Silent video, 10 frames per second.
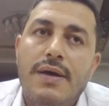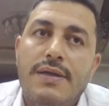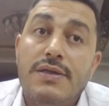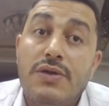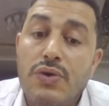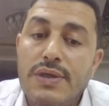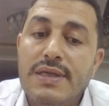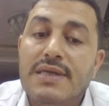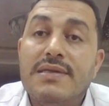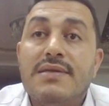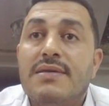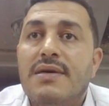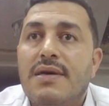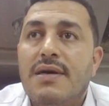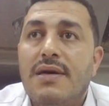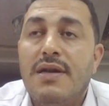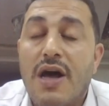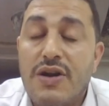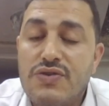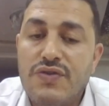enteroitus,
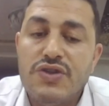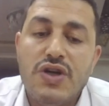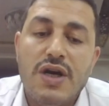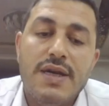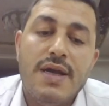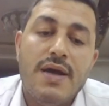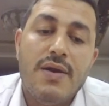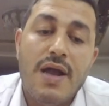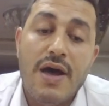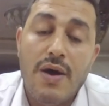large vagina,